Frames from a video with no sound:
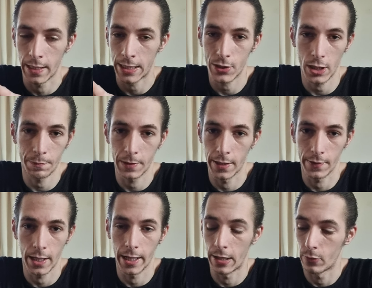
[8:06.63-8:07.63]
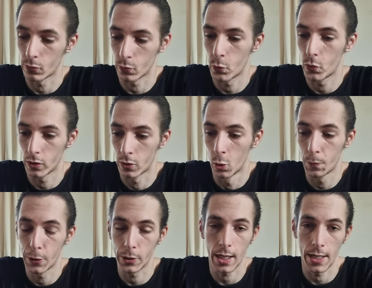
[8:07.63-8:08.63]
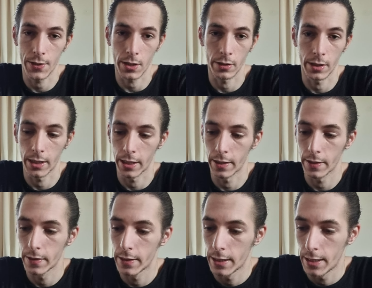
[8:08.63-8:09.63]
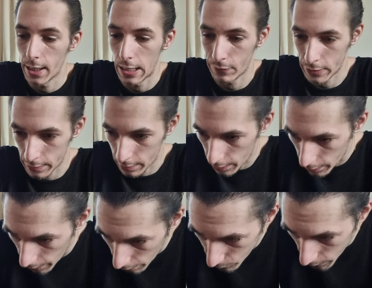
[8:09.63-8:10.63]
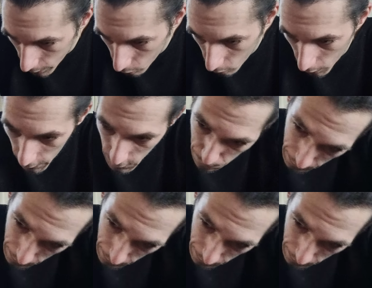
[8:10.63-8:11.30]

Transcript: the next update, I hope you guys are having your eyes